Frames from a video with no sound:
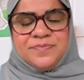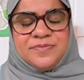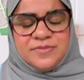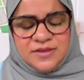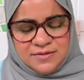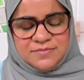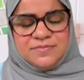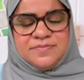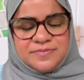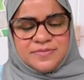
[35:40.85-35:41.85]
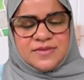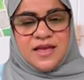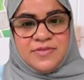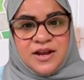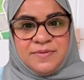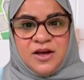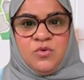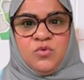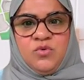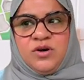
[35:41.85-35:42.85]
So I would start listening to
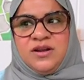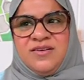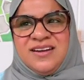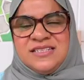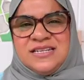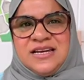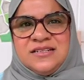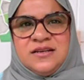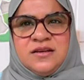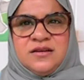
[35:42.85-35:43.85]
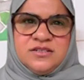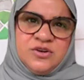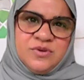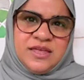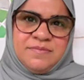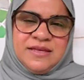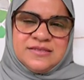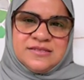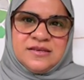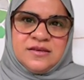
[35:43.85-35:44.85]
him and I'm like, yep, yep.
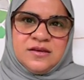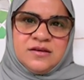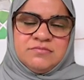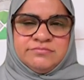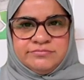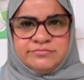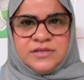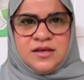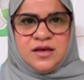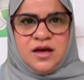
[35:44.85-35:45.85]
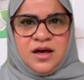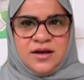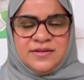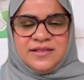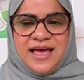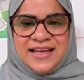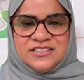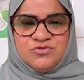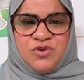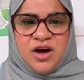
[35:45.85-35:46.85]
And then I'd be like, oh, I don't understand.
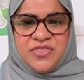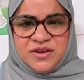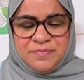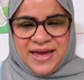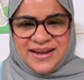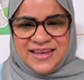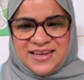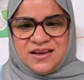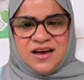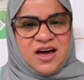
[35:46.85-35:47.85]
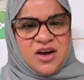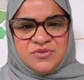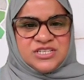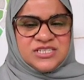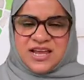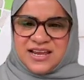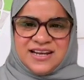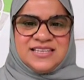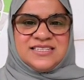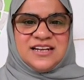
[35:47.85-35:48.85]
Don't know what that means. Mm.
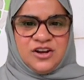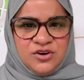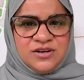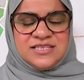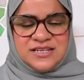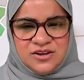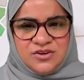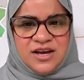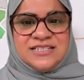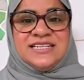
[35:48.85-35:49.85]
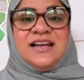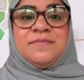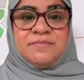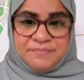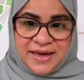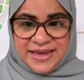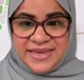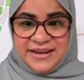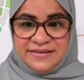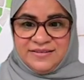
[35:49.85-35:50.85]
Ah, and rather than panic,
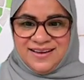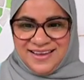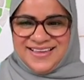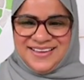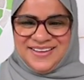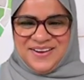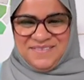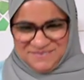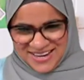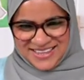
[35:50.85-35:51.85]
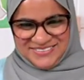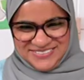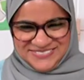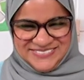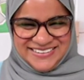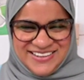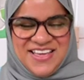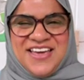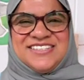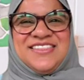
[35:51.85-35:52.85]
I would just like listen along
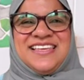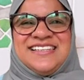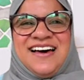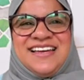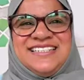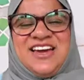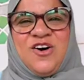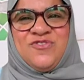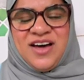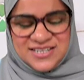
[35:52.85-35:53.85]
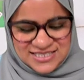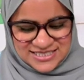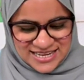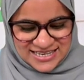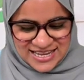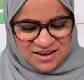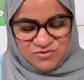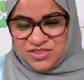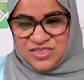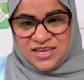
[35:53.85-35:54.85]
until I'm back in, like, back
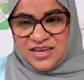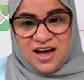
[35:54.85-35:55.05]
in the room.